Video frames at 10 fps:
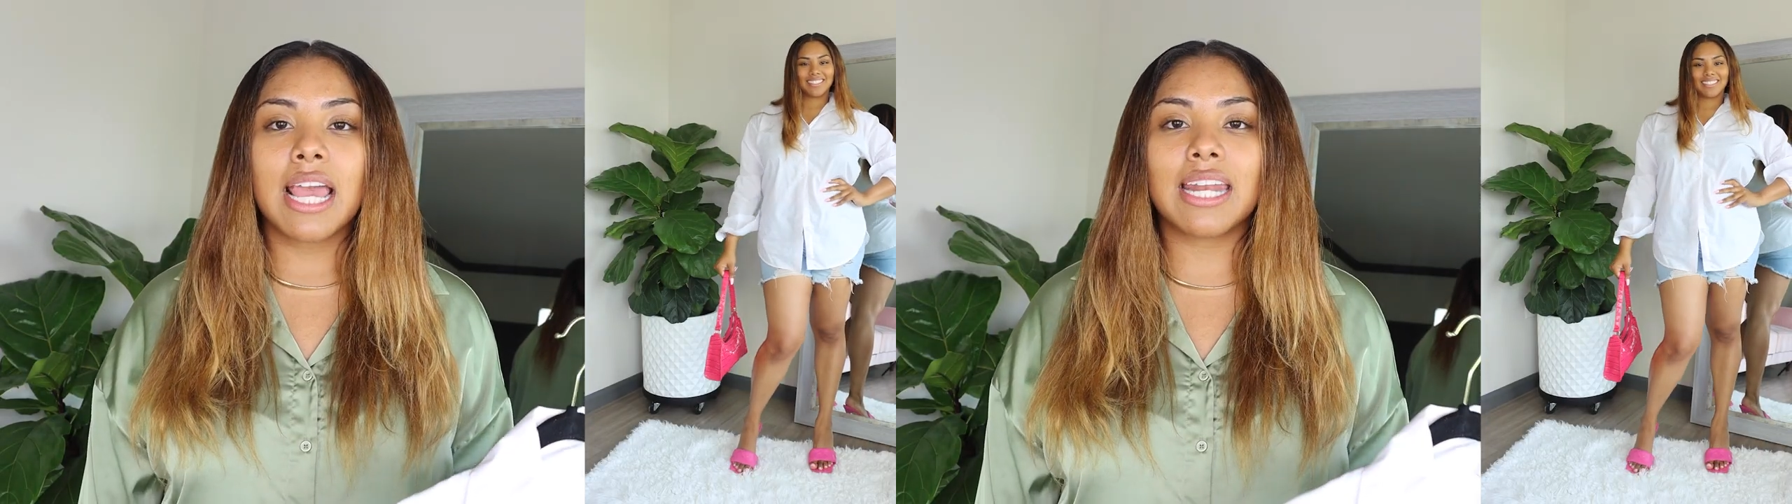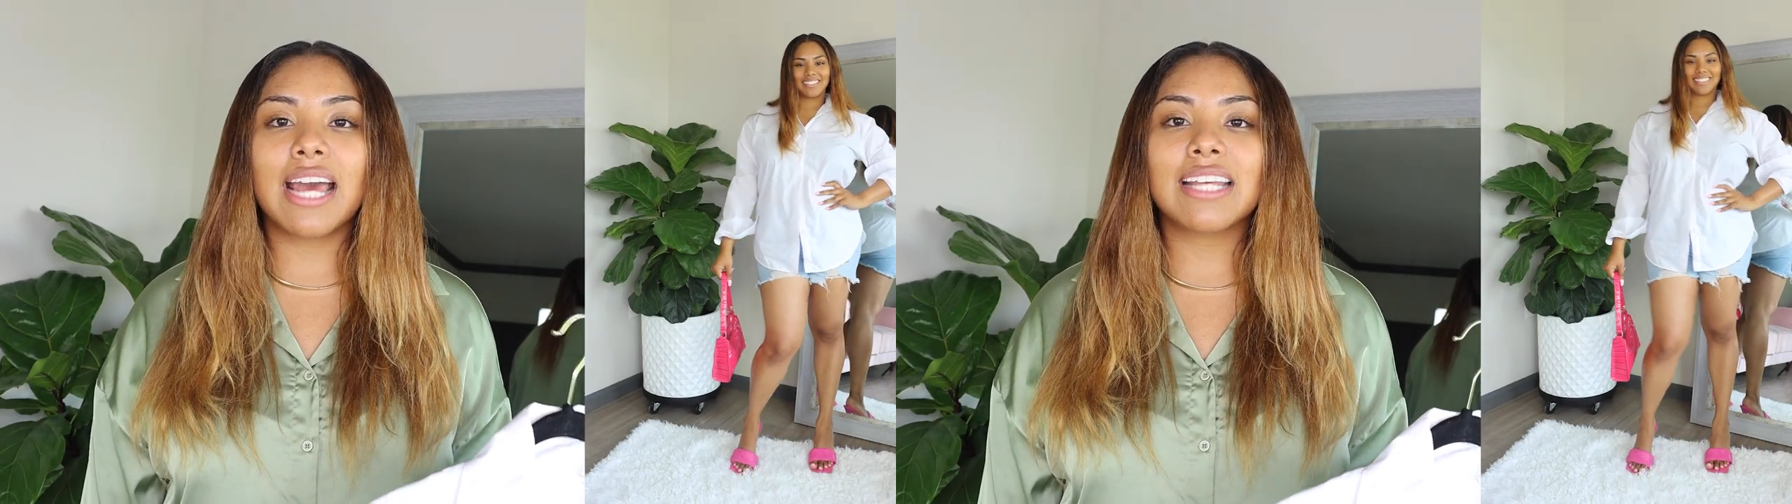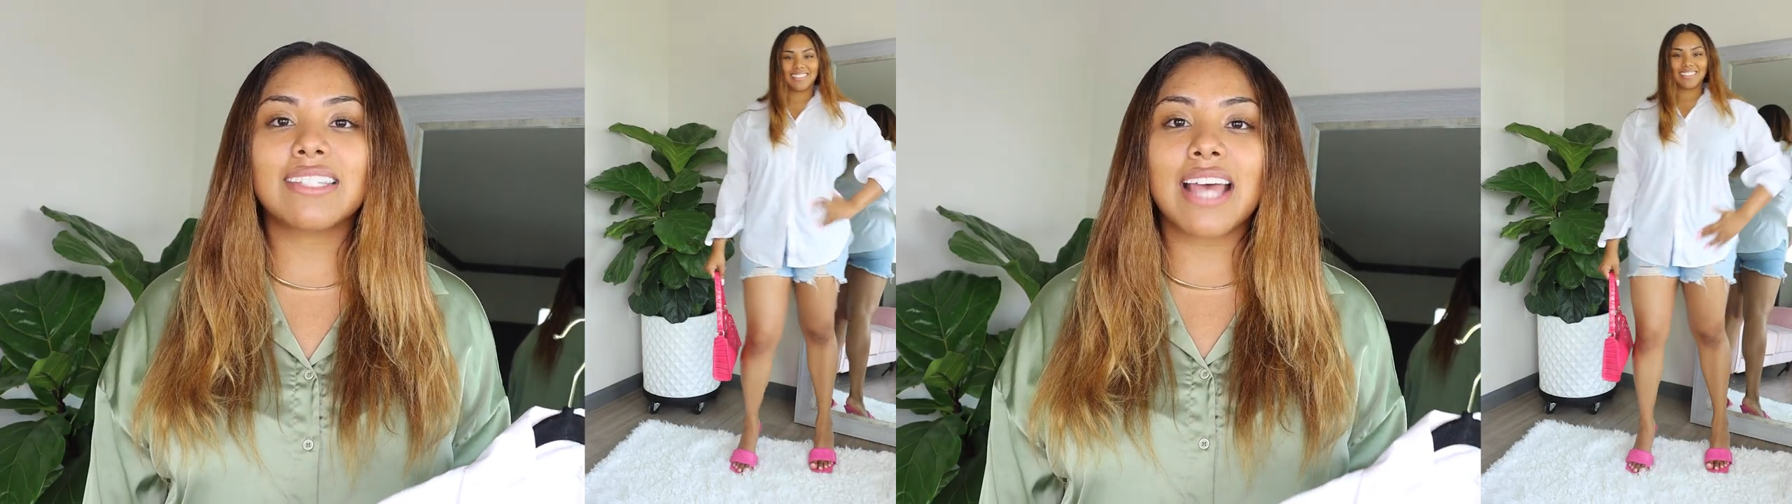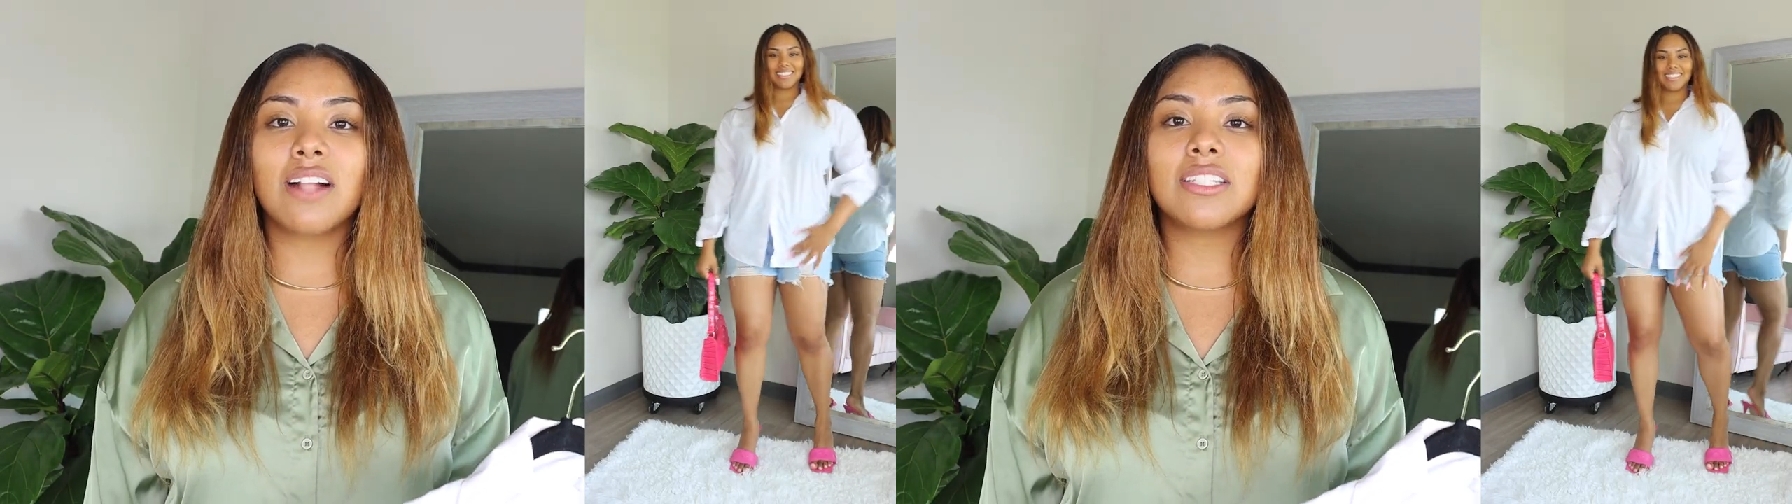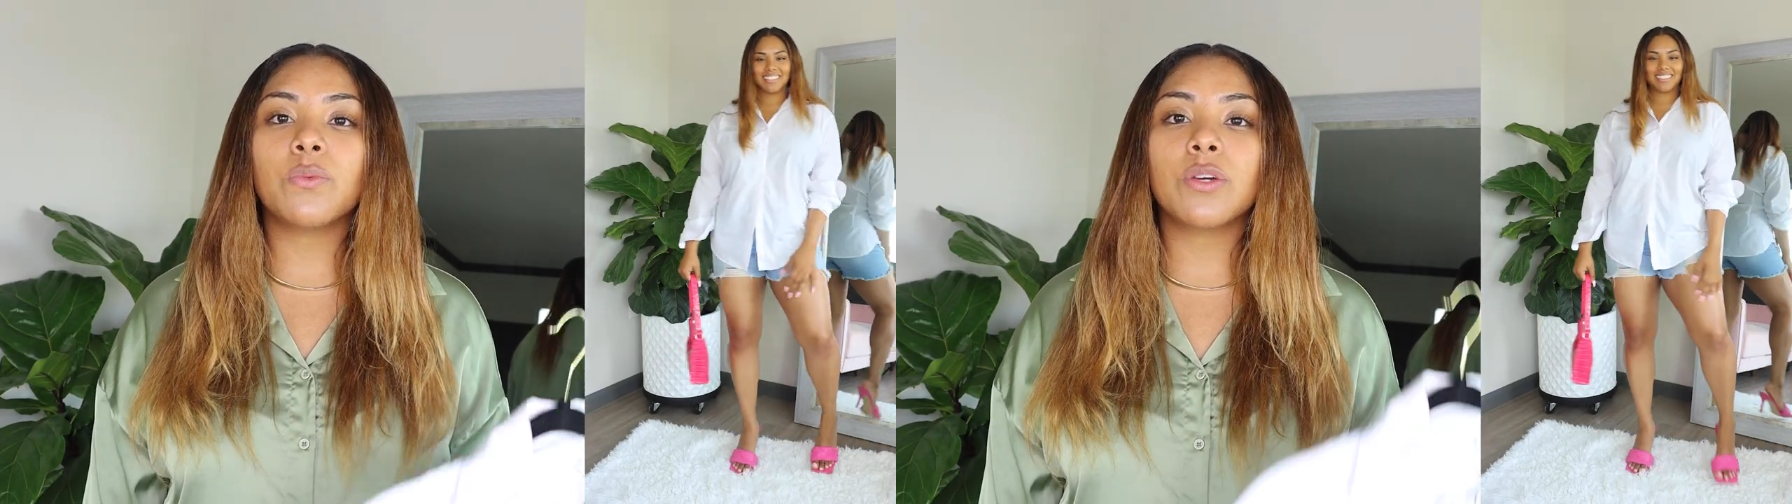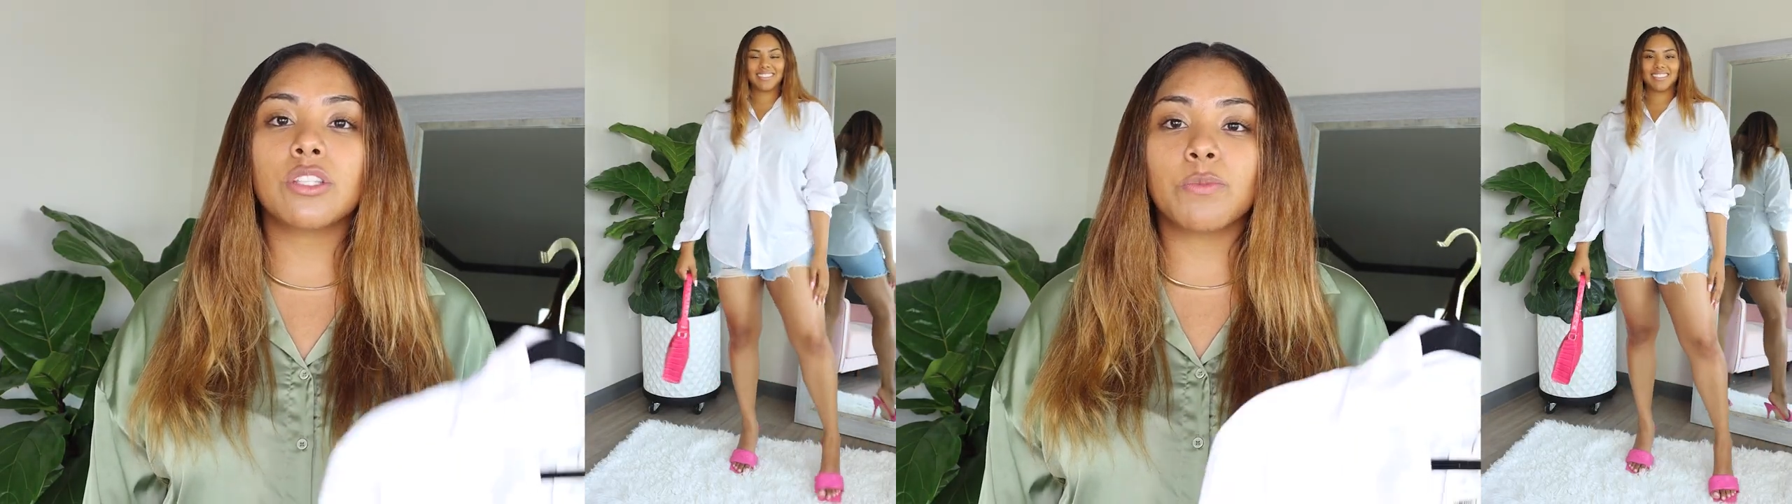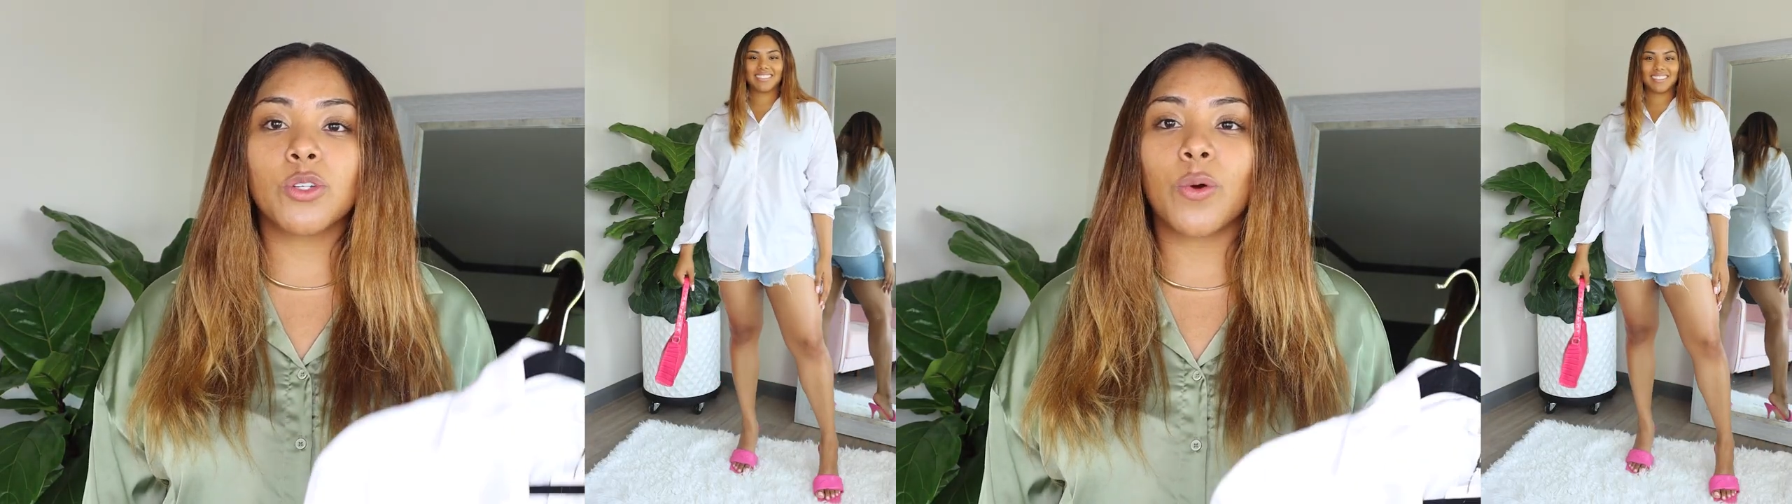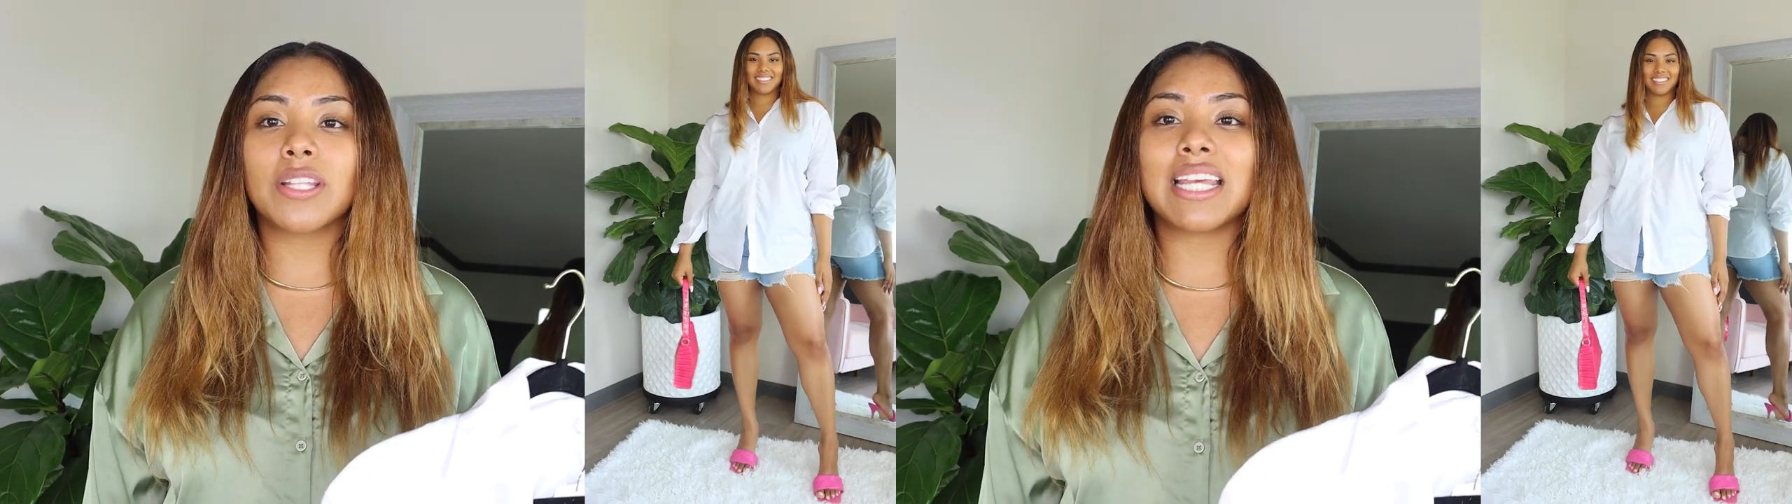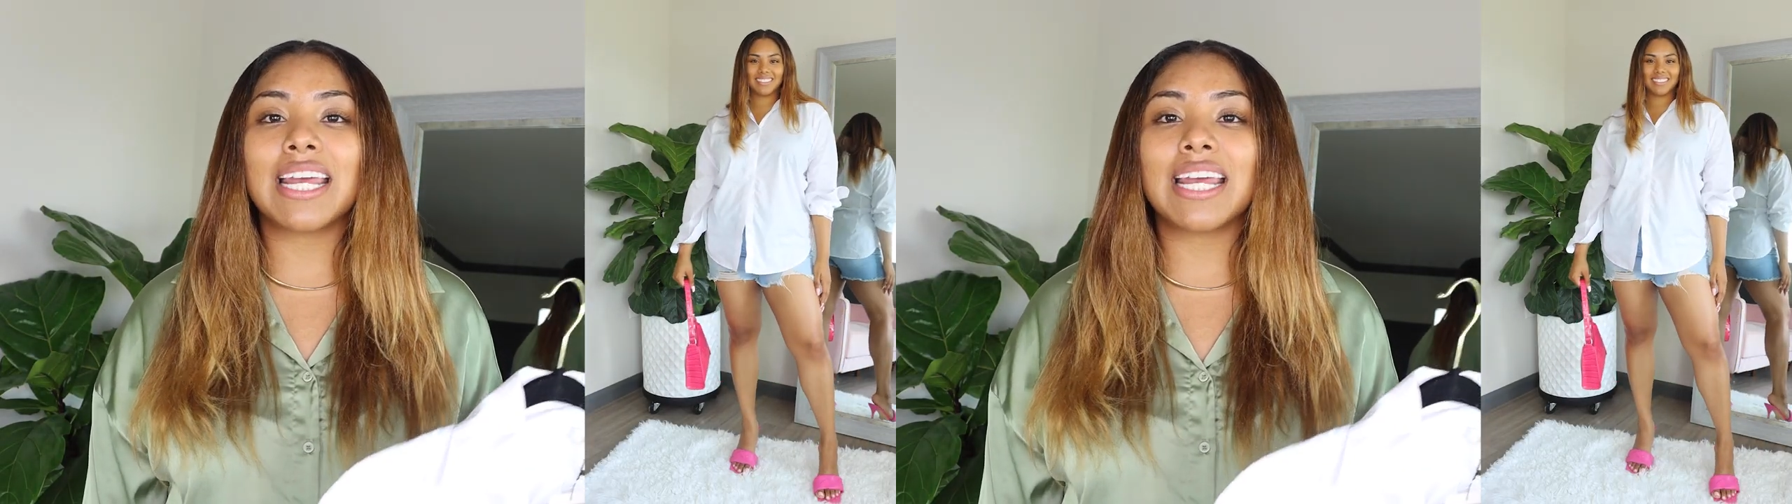And I styled it with some shorts